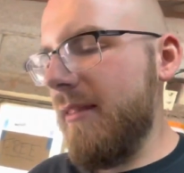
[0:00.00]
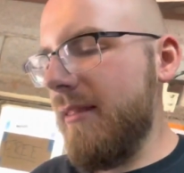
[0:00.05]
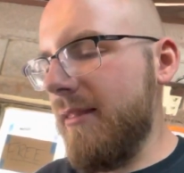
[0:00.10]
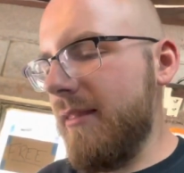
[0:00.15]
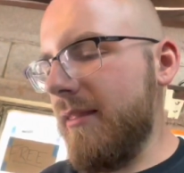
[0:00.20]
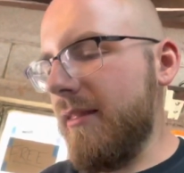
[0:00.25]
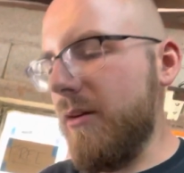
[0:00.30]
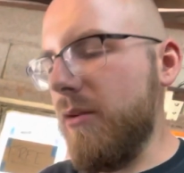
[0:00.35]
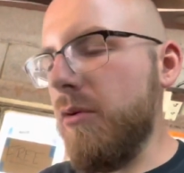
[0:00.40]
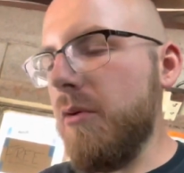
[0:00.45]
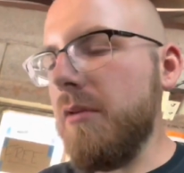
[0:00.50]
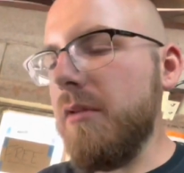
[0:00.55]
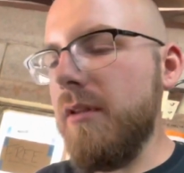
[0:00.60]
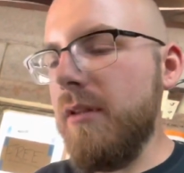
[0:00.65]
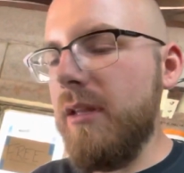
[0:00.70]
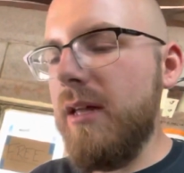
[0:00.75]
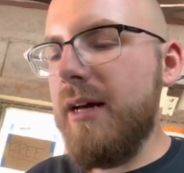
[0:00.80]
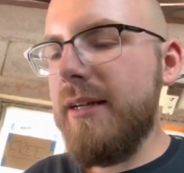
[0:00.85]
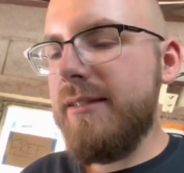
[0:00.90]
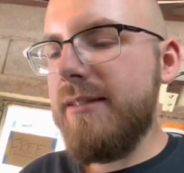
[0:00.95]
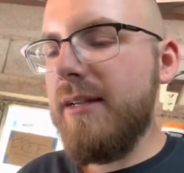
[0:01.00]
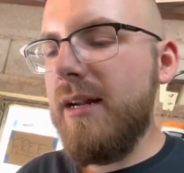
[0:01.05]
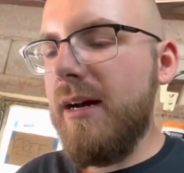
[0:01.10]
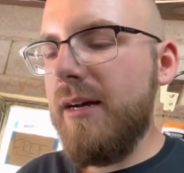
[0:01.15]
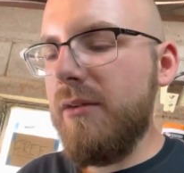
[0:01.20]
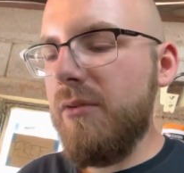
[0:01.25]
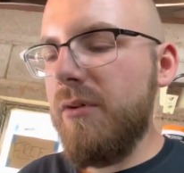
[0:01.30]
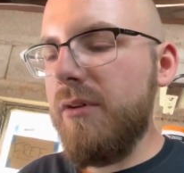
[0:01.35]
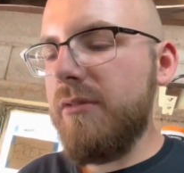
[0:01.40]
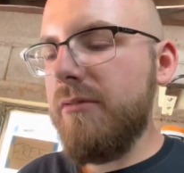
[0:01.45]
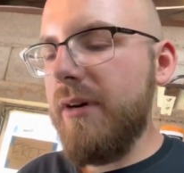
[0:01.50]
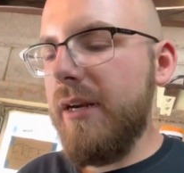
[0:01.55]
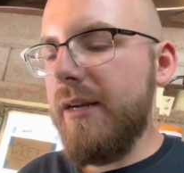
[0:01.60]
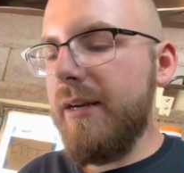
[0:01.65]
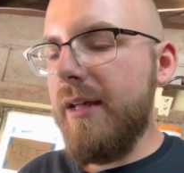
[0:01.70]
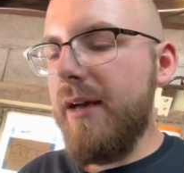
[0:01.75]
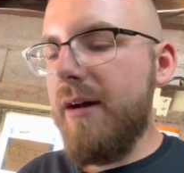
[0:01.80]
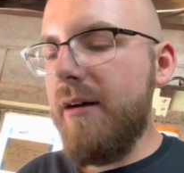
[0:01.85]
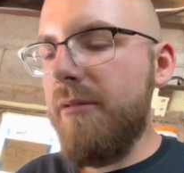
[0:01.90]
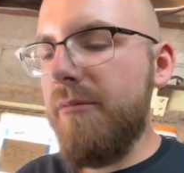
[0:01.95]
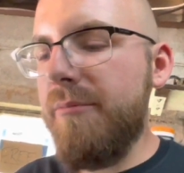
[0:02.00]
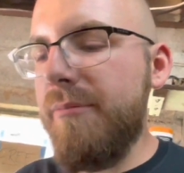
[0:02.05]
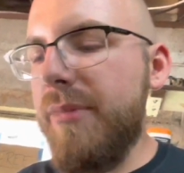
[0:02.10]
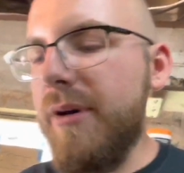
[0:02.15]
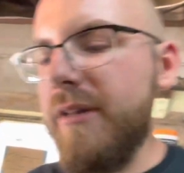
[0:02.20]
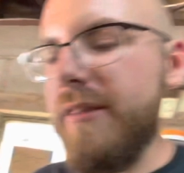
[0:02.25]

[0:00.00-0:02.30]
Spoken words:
the coolant line's not on right now, but